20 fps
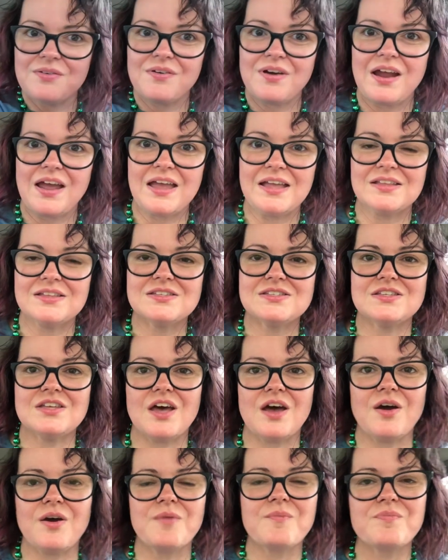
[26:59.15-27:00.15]
rain.
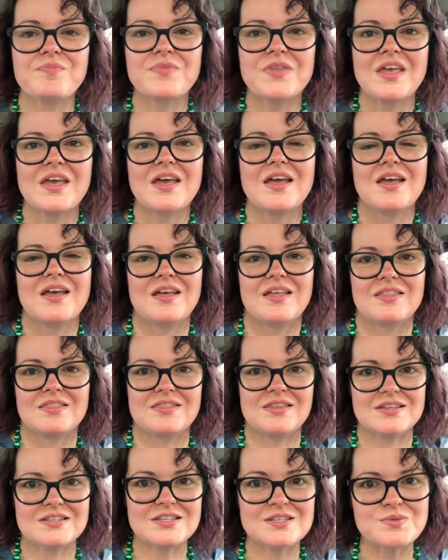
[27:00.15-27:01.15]
So
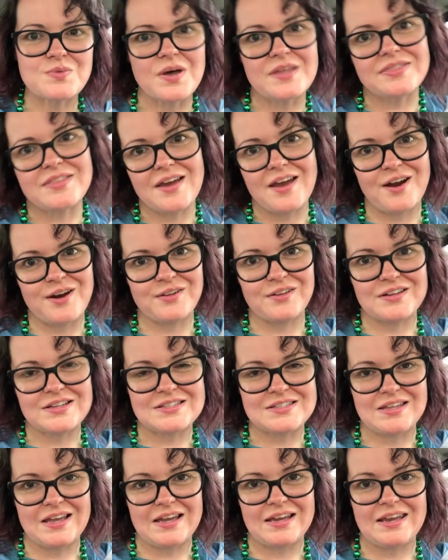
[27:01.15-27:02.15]
this is what the hair
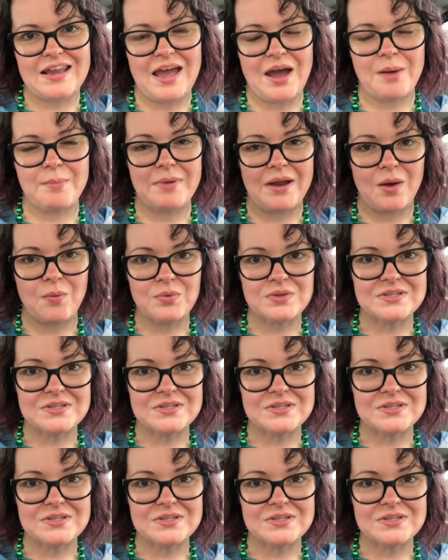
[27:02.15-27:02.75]
looks like now. But I will